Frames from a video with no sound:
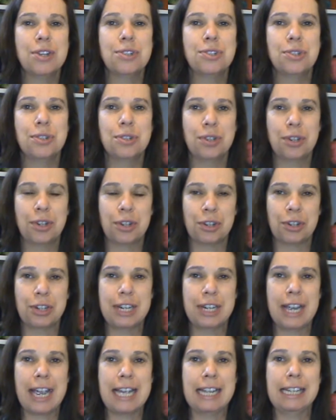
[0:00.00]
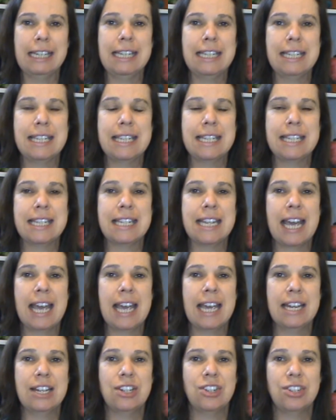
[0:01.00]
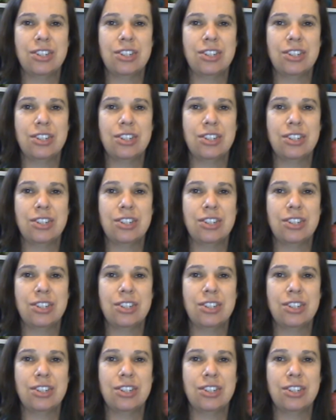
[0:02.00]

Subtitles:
to create lists and